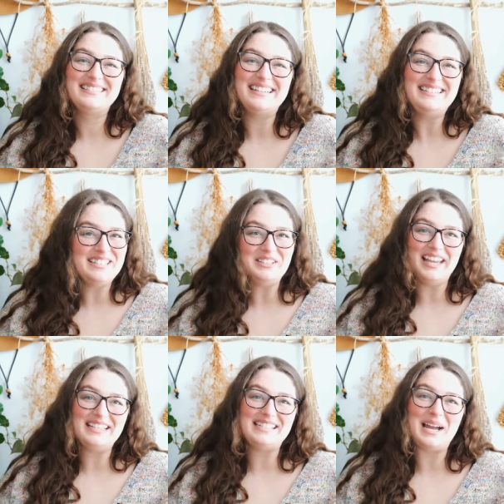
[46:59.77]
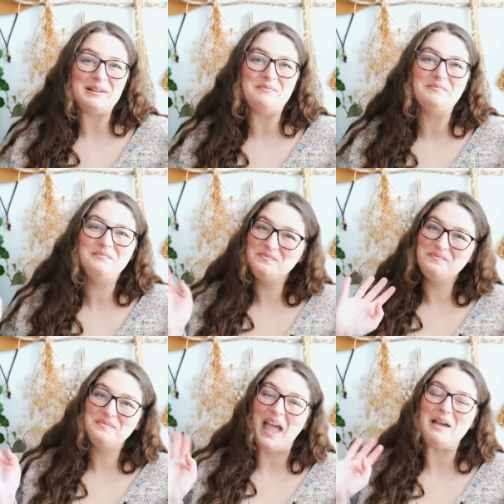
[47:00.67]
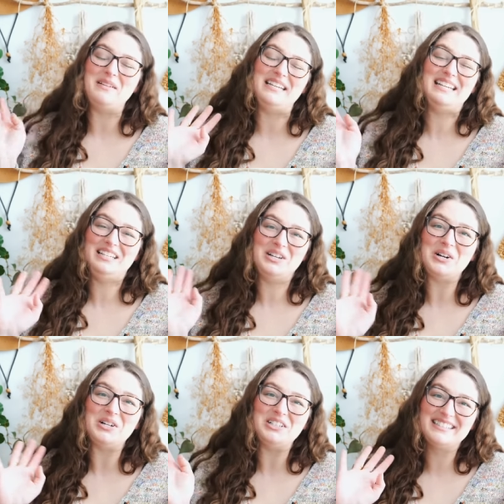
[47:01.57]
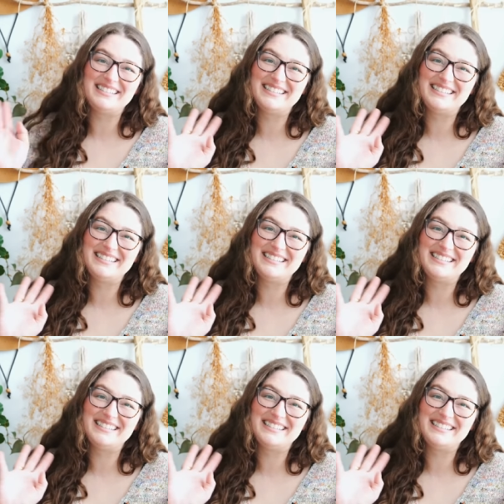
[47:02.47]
Until next time, happy knitting, y'all.